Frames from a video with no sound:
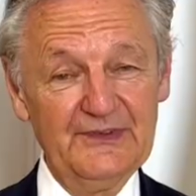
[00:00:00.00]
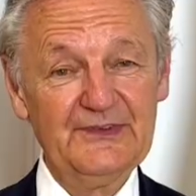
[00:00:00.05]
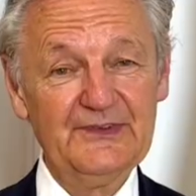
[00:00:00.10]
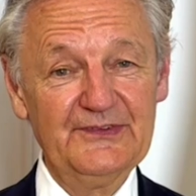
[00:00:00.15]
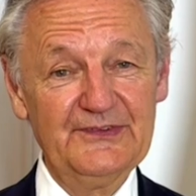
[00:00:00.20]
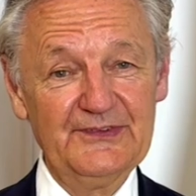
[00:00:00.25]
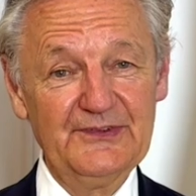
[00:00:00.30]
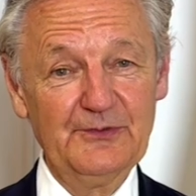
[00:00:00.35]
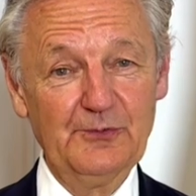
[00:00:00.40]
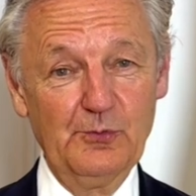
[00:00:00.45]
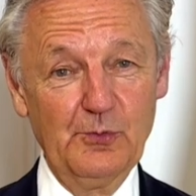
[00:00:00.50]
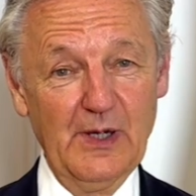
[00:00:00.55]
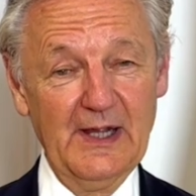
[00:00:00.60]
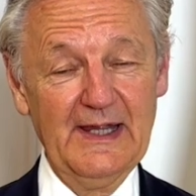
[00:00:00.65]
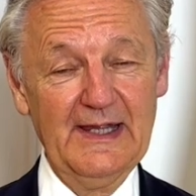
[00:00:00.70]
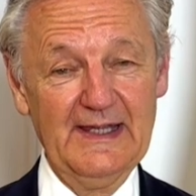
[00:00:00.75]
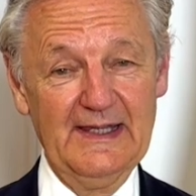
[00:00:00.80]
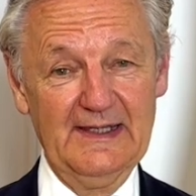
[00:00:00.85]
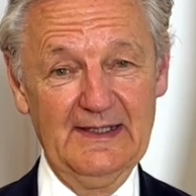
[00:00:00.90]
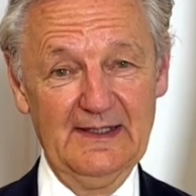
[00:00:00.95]
is a
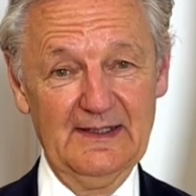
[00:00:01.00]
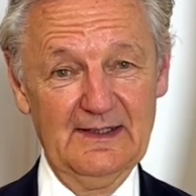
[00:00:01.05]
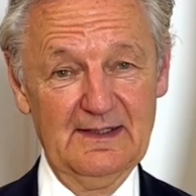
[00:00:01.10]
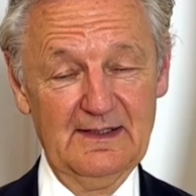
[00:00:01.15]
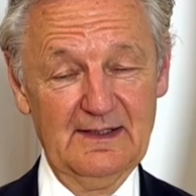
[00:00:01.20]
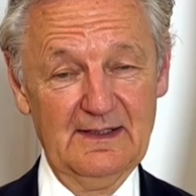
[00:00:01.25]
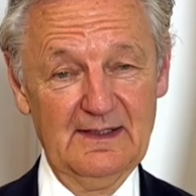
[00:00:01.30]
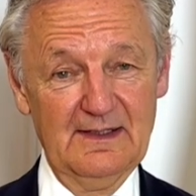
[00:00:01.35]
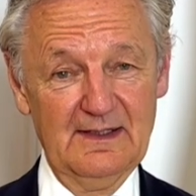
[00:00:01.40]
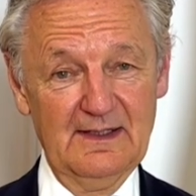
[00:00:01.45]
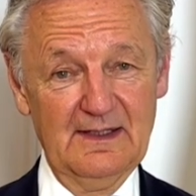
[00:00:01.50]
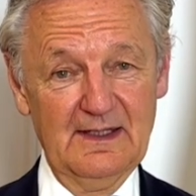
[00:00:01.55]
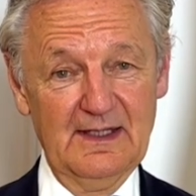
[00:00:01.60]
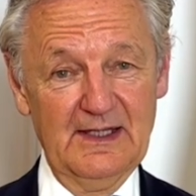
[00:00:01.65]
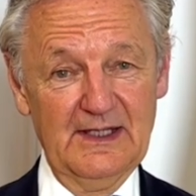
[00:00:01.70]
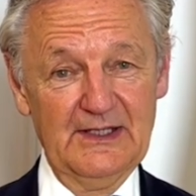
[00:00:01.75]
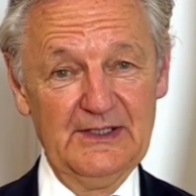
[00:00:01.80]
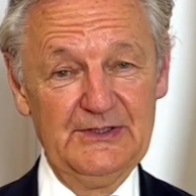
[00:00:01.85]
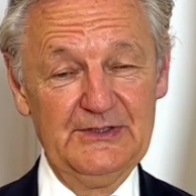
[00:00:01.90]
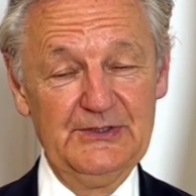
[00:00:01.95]
way
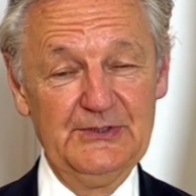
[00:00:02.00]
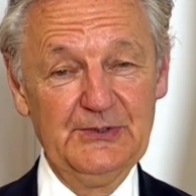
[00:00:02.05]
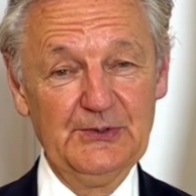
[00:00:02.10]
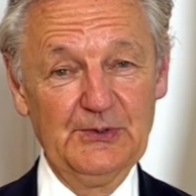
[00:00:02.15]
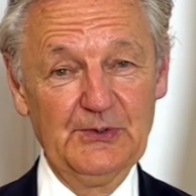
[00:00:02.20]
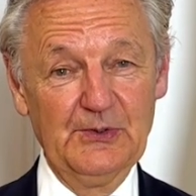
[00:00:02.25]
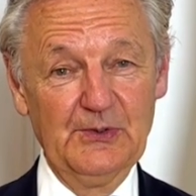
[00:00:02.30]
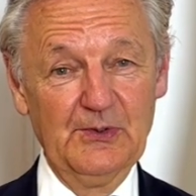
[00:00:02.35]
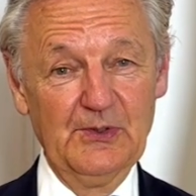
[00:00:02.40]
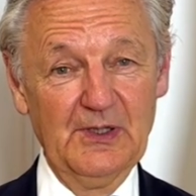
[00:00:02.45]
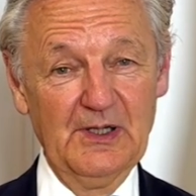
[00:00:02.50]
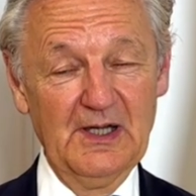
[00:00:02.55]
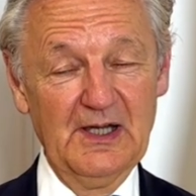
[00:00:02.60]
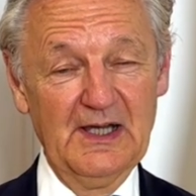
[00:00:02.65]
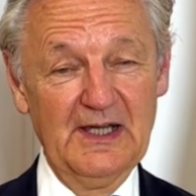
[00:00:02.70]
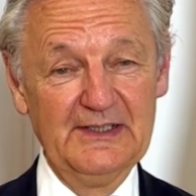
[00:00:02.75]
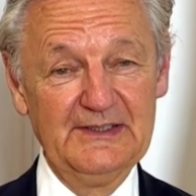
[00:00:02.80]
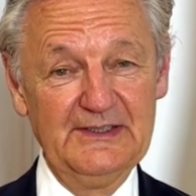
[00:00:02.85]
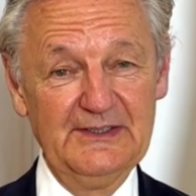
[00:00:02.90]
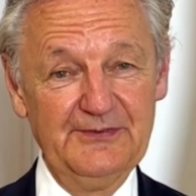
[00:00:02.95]
to
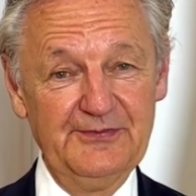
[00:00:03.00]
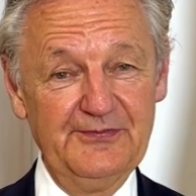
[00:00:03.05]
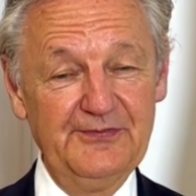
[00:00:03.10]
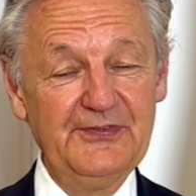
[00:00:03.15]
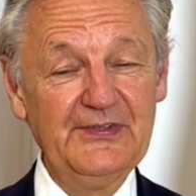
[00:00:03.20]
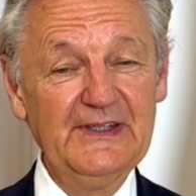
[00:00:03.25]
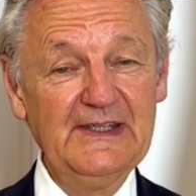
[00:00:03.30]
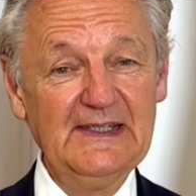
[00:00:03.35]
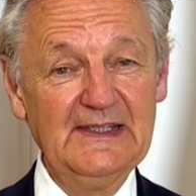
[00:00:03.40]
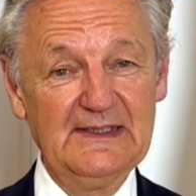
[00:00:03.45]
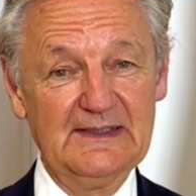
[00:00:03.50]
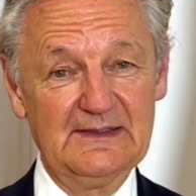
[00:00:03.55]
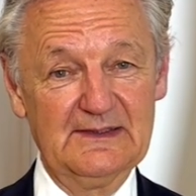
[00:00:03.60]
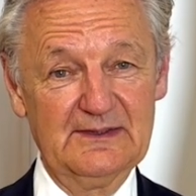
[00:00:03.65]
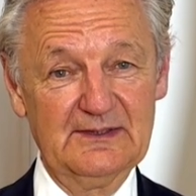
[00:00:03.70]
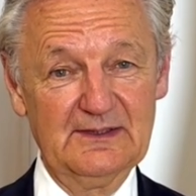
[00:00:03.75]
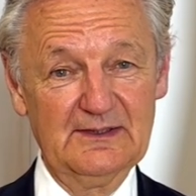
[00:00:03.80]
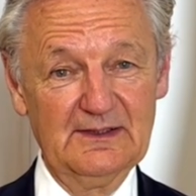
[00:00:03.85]
defeat